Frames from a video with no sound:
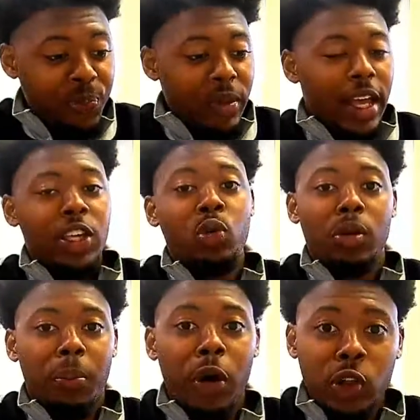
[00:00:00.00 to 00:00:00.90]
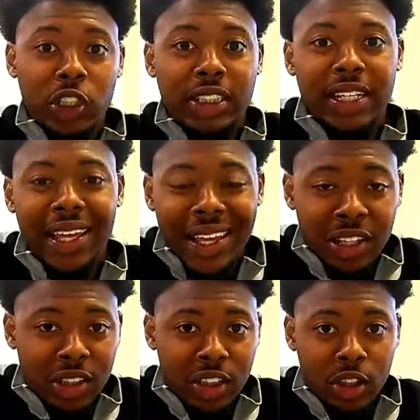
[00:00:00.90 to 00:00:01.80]
And you will purchase the
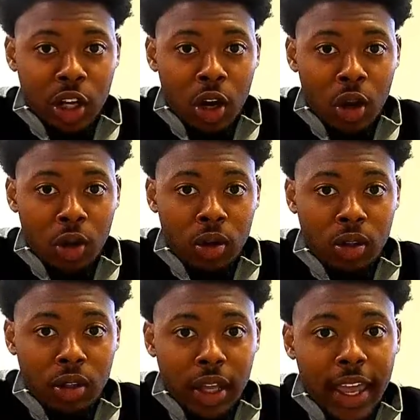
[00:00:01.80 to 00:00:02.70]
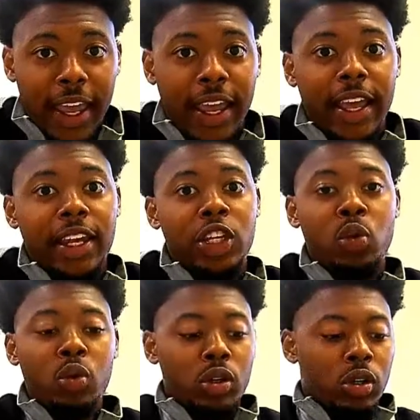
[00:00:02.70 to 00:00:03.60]
Elsa doll, and
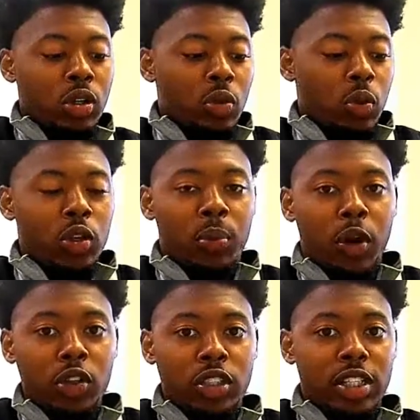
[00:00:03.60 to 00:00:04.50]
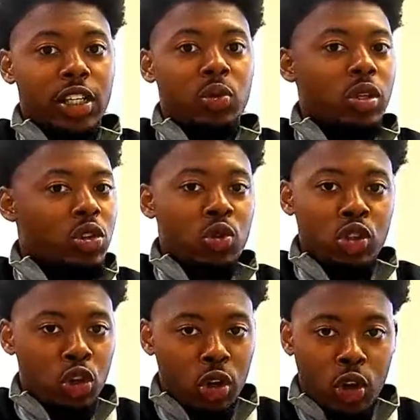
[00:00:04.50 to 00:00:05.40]
when you purchase it, you will use
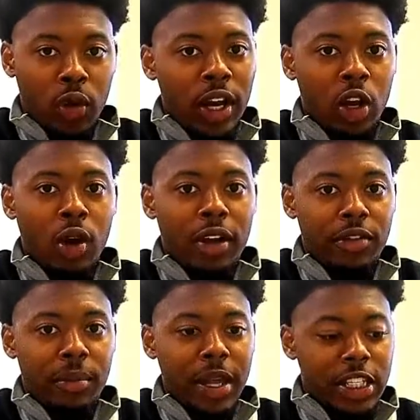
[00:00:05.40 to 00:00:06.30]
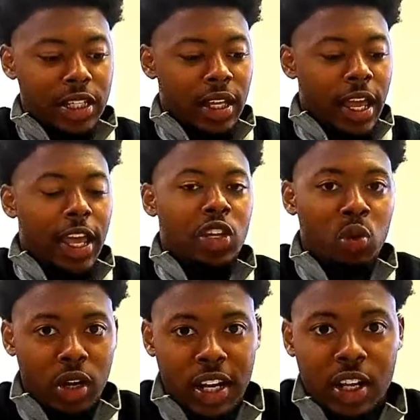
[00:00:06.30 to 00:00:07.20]
your credit card information, and you
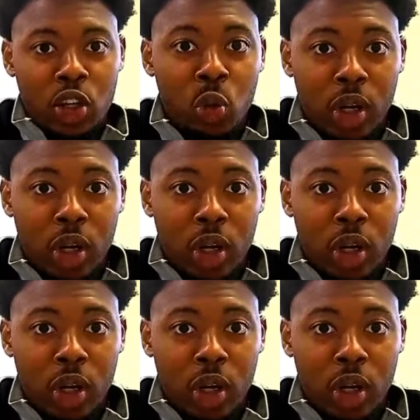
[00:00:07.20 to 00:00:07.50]
will